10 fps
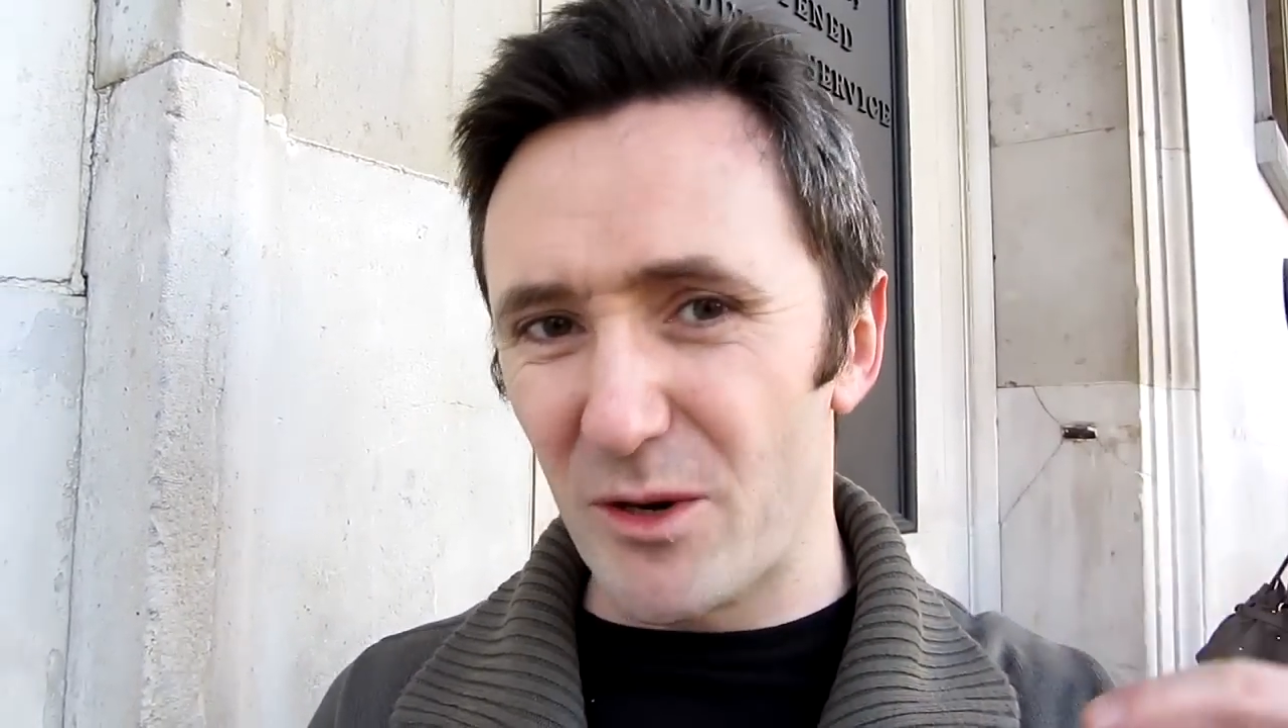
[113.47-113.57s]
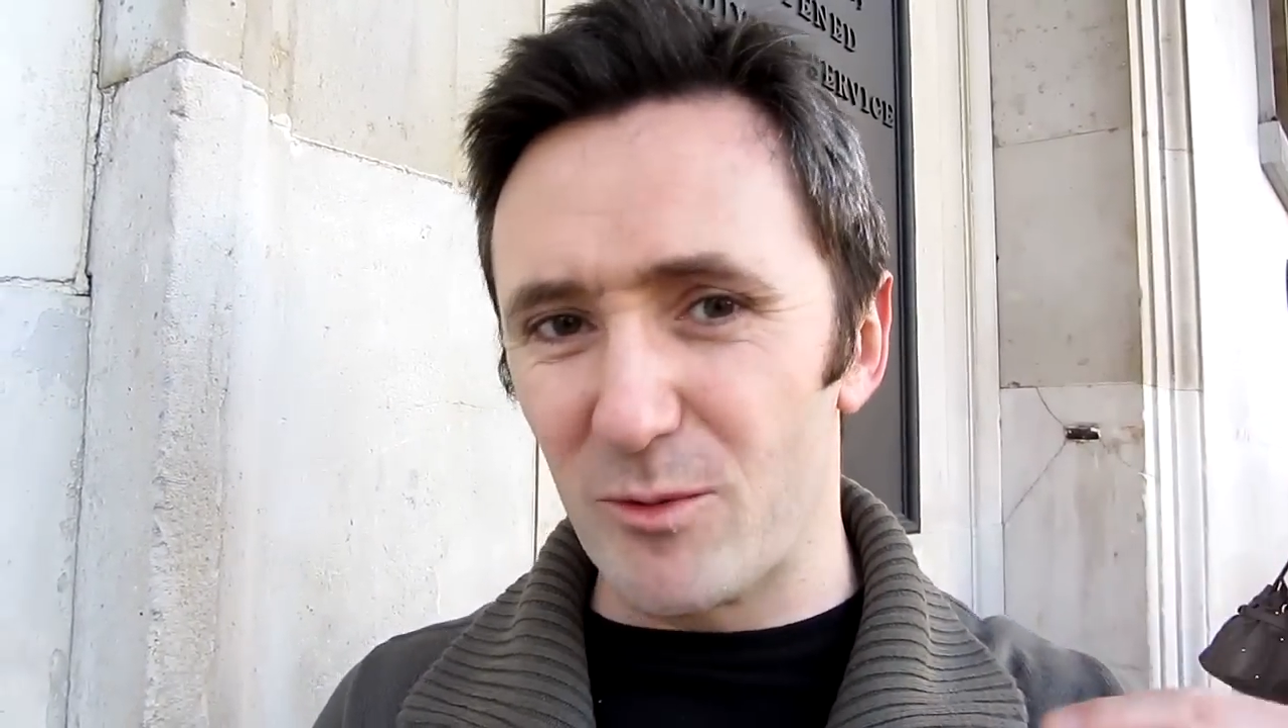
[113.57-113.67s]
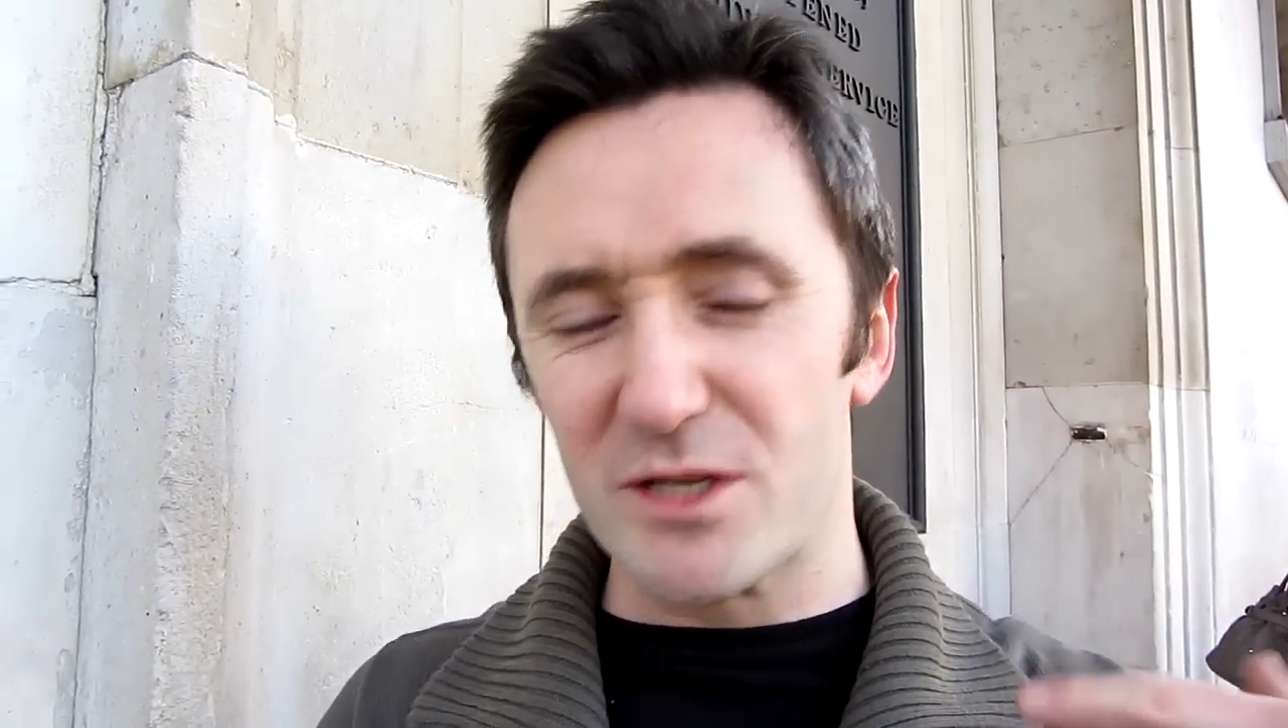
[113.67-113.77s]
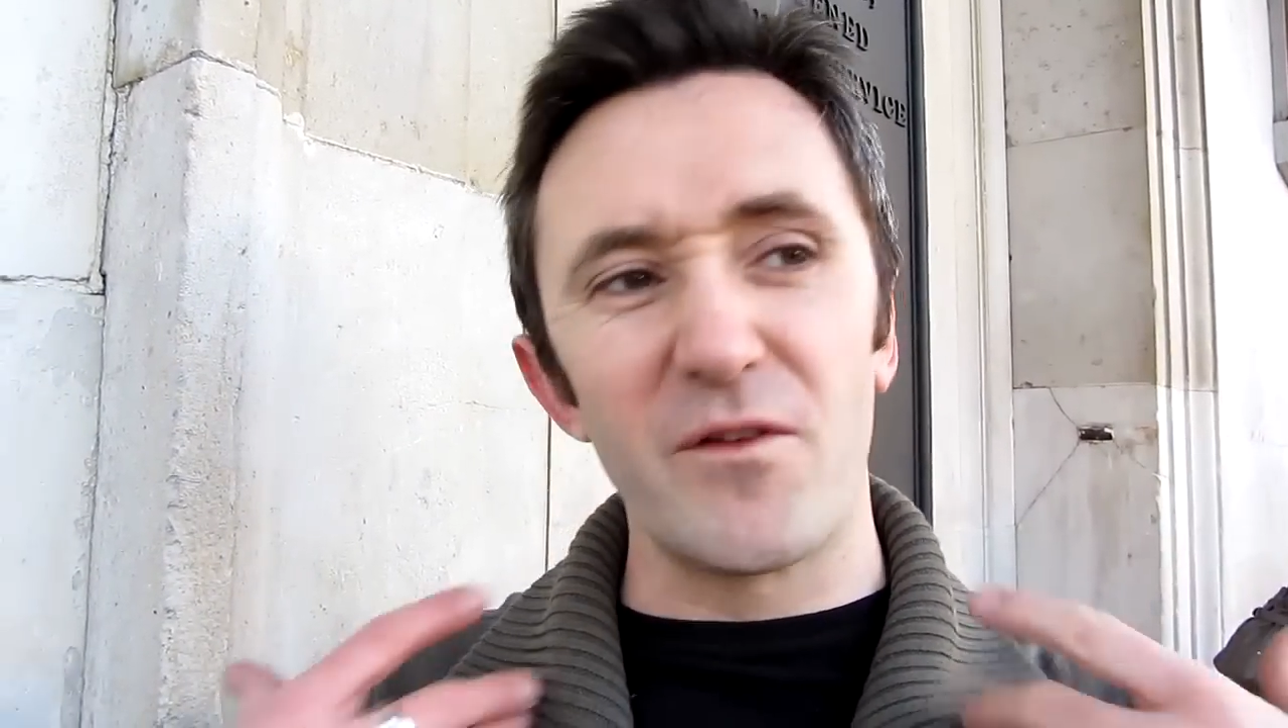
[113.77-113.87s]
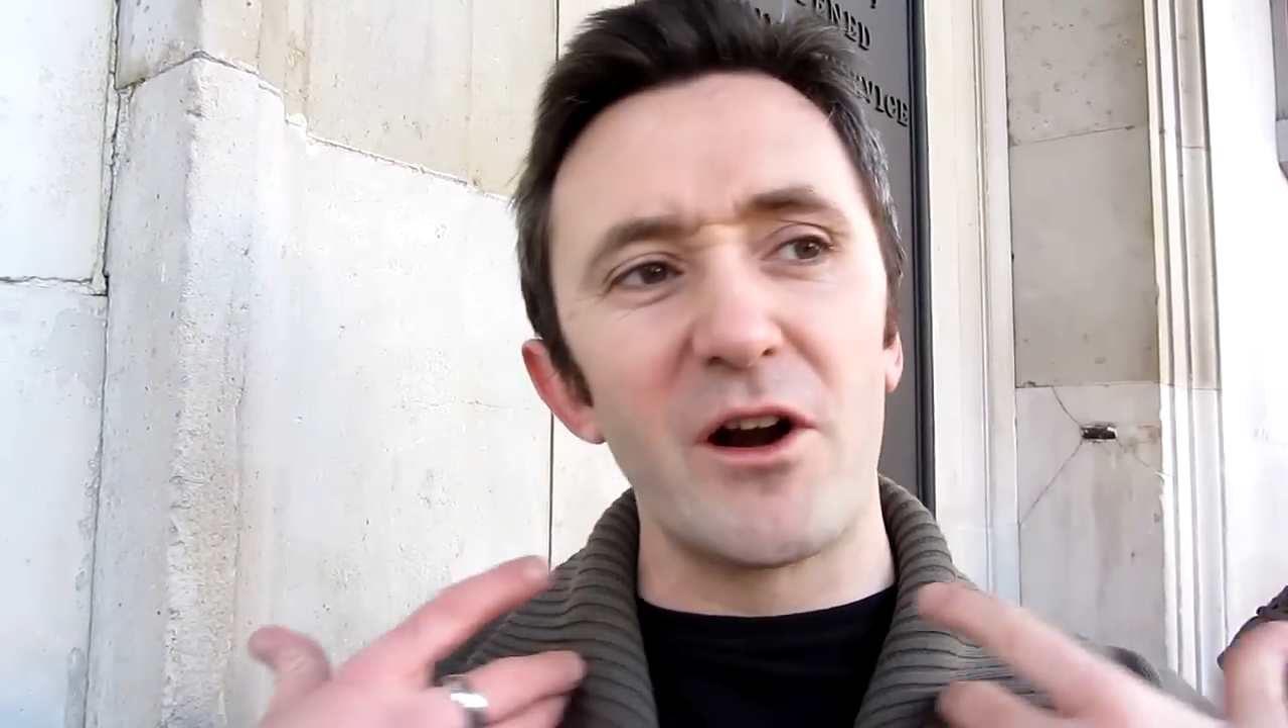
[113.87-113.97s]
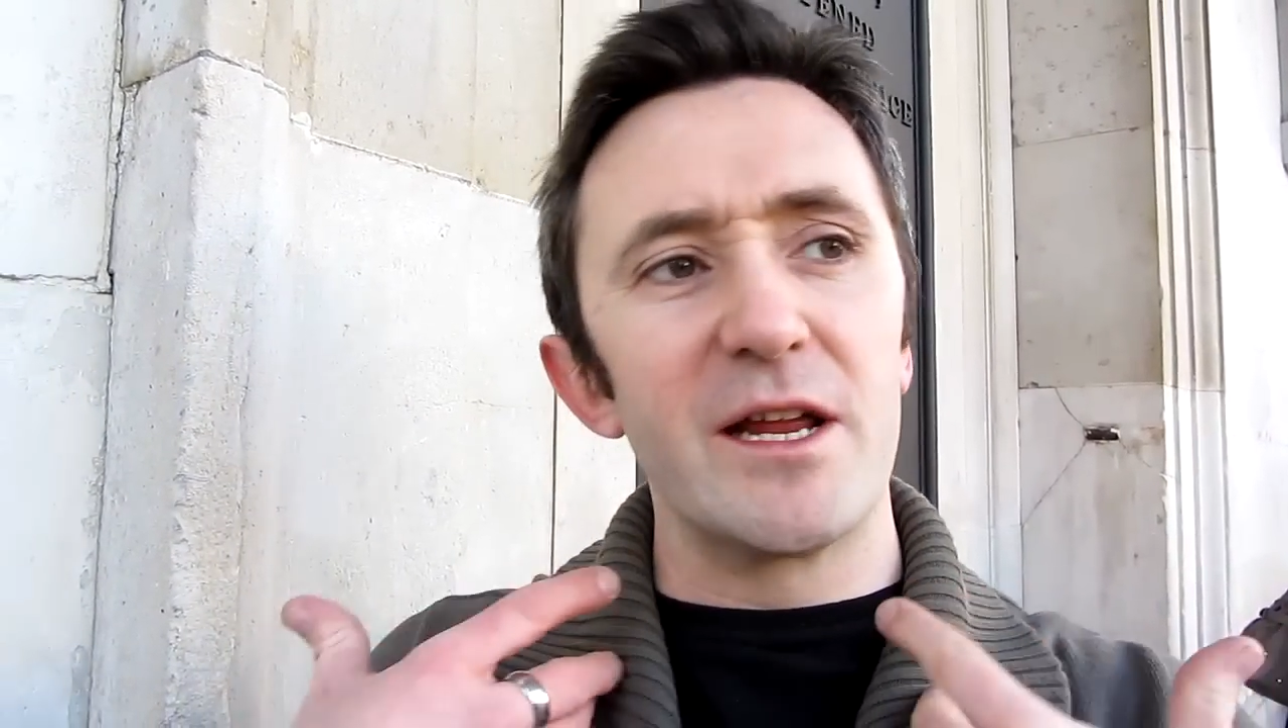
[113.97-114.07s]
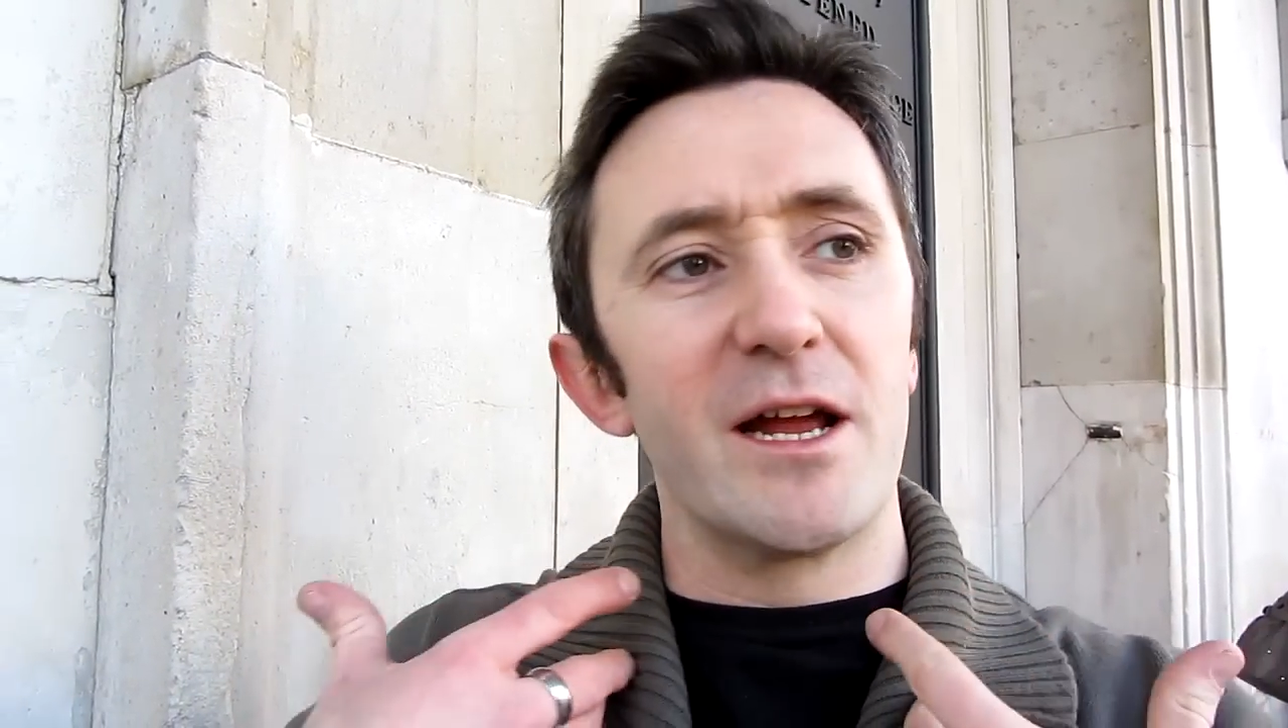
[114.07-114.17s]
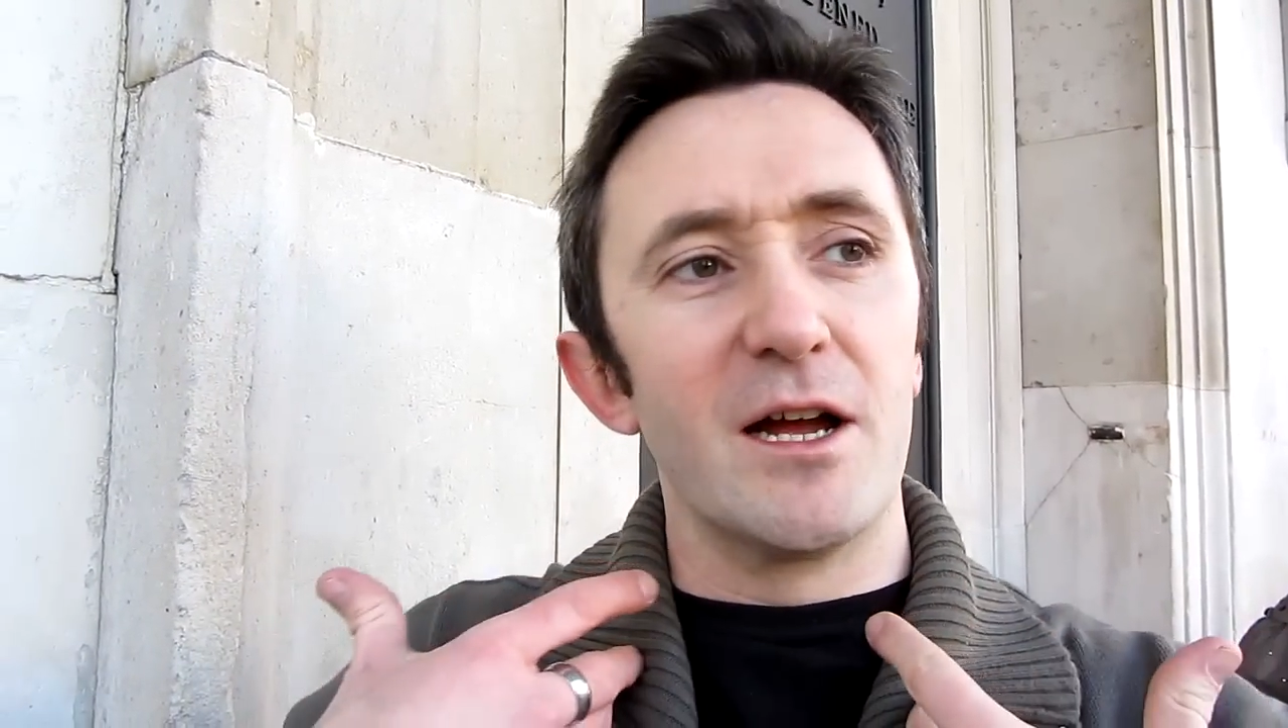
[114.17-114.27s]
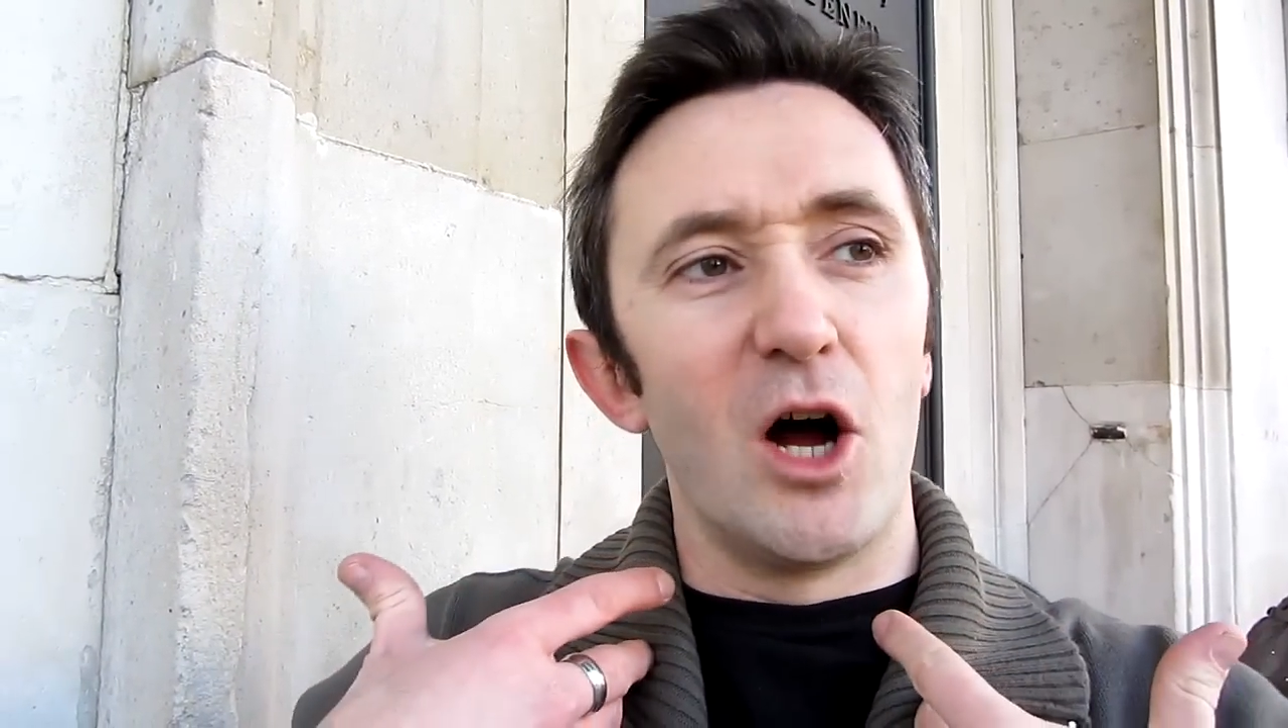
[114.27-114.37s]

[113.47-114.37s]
but he was a very.